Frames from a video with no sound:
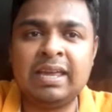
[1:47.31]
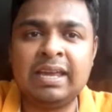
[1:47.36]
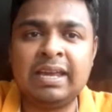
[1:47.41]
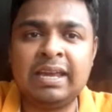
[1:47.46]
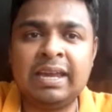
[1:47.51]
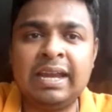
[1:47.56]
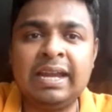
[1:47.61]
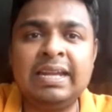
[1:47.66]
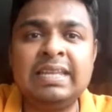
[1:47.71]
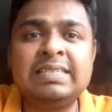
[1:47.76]

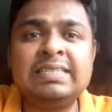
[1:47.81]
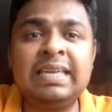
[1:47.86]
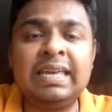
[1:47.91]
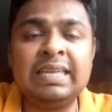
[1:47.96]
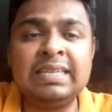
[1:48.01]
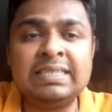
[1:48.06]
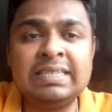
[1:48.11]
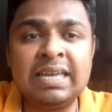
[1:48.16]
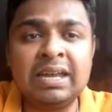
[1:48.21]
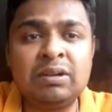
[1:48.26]
It is
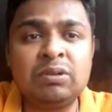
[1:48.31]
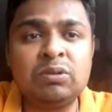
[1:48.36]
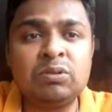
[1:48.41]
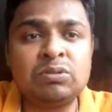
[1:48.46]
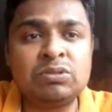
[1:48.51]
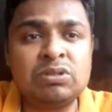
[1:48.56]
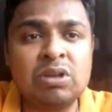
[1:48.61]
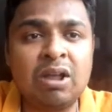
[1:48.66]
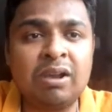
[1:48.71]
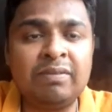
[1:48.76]
easier to
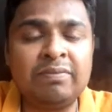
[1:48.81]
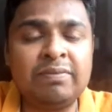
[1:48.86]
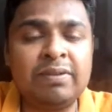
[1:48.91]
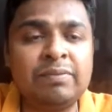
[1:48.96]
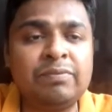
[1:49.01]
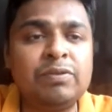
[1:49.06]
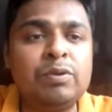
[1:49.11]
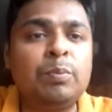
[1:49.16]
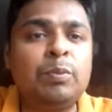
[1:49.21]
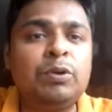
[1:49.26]
solve if
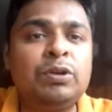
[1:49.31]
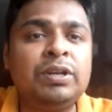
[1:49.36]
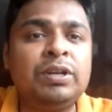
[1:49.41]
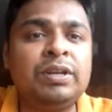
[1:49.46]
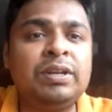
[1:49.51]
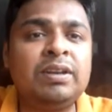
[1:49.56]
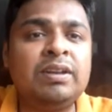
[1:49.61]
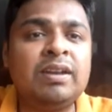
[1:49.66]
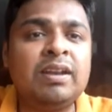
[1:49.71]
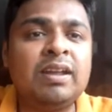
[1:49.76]
you put
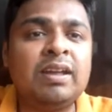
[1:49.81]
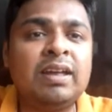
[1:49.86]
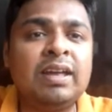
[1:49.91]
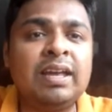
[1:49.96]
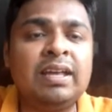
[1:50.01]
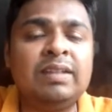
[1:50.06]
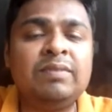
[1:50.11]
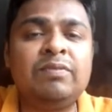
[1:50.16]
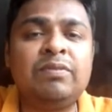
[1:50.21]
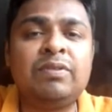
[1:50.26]
it
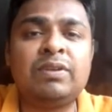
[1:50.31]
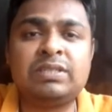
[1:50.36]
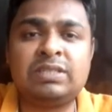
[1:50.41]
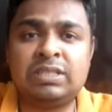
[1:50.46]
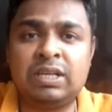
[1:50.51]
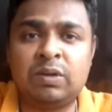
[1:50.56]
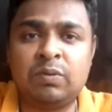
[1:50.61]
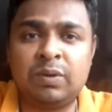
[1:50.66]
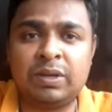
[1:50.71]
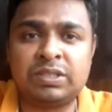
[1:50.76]
in first
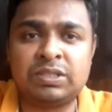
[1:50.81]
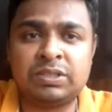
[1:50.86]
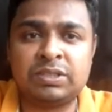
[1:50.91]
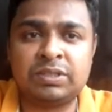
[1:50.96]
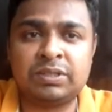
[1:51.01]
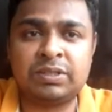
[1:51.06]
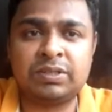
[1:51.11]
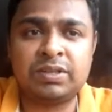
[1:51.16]
equation.